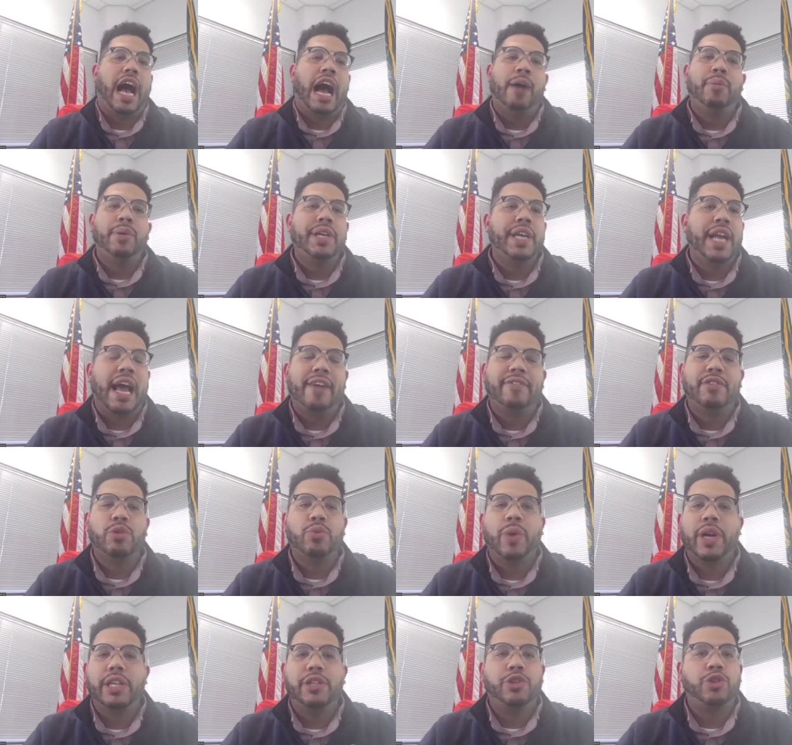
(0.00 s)
I wouldn't have to
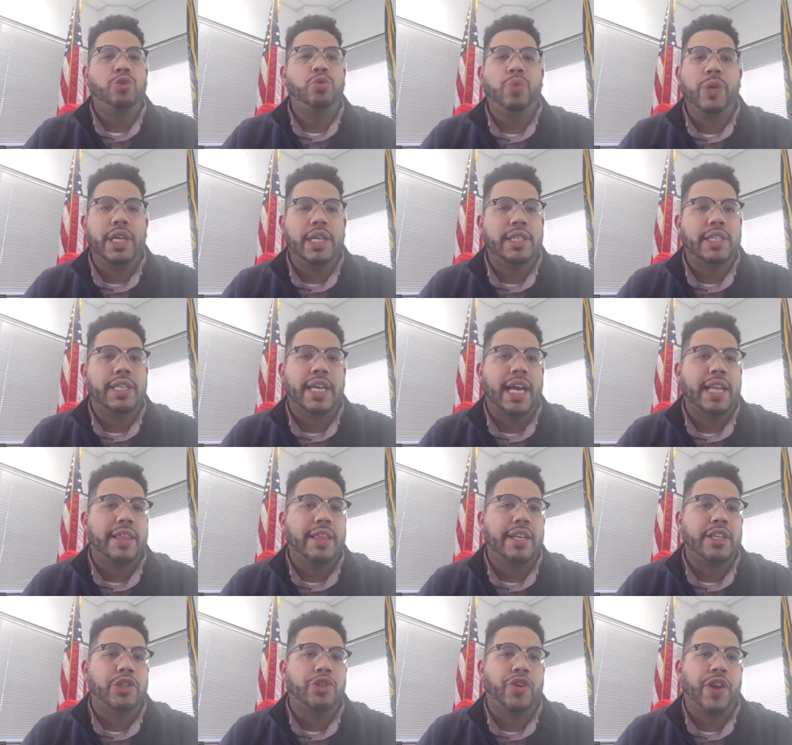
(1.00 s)
wait two weeks to get
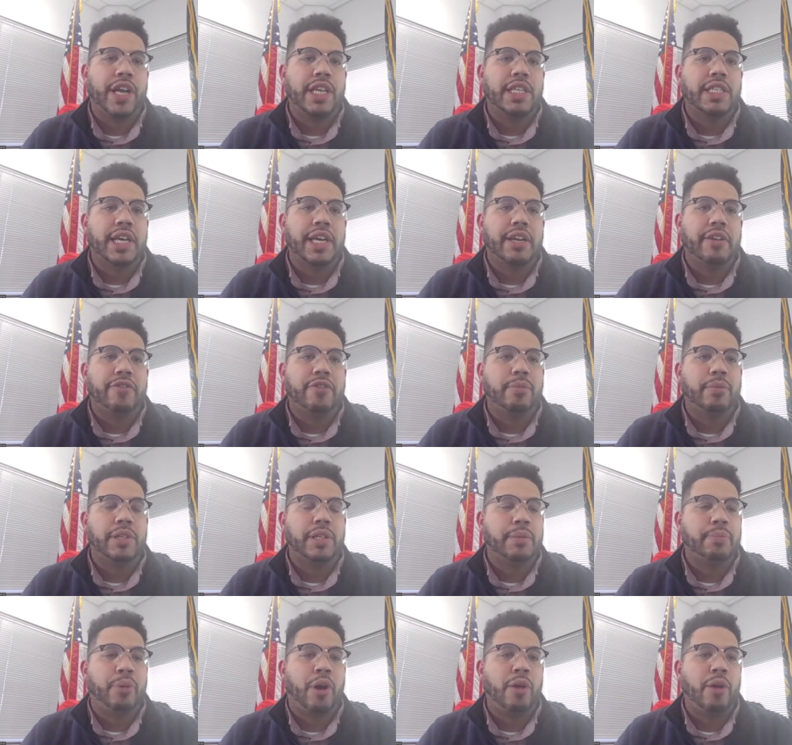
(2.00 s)
things translated from
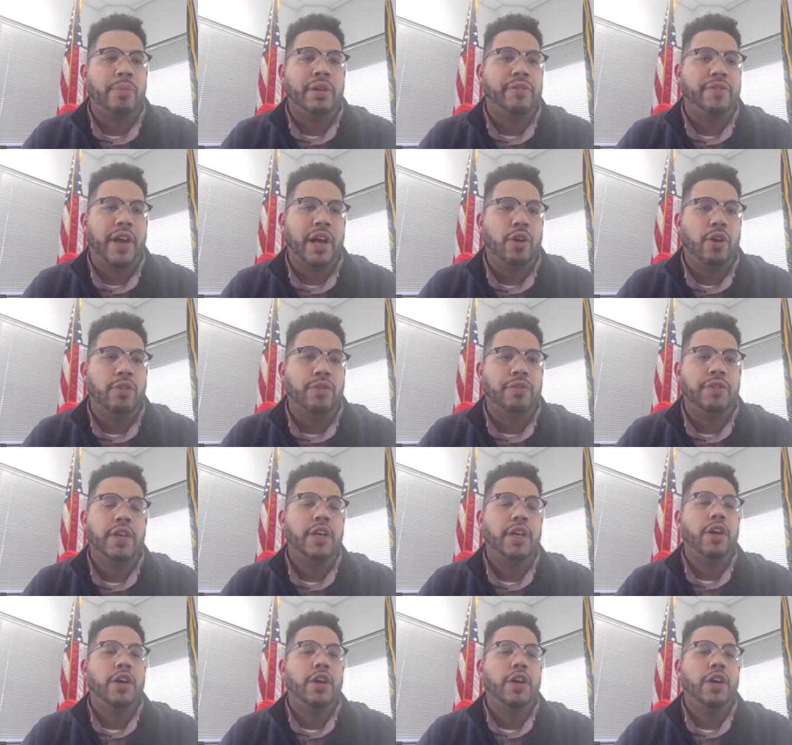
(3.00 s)
the Department of Health